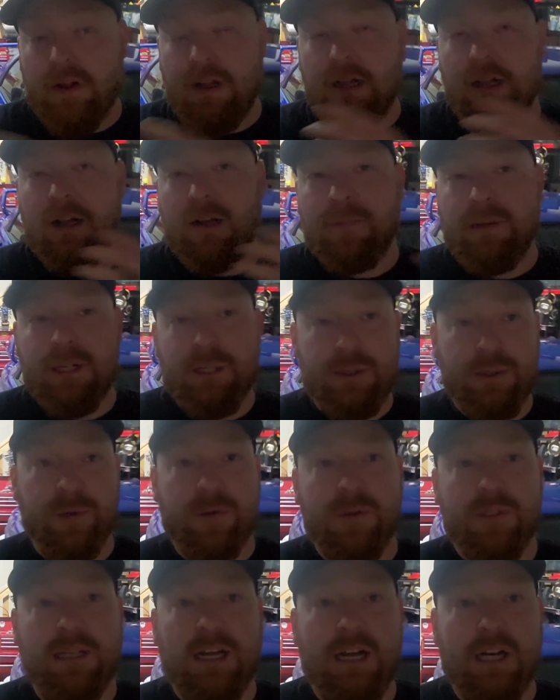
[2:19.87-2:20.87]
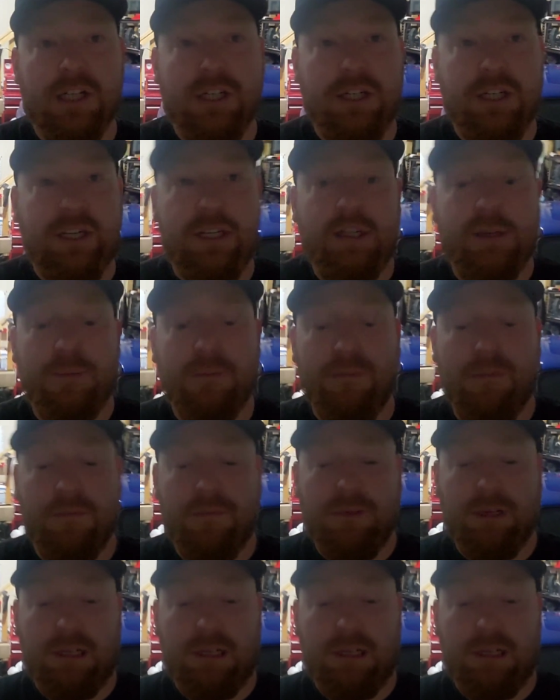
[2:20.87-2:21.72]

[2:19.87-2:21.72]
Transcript: My tuner is actually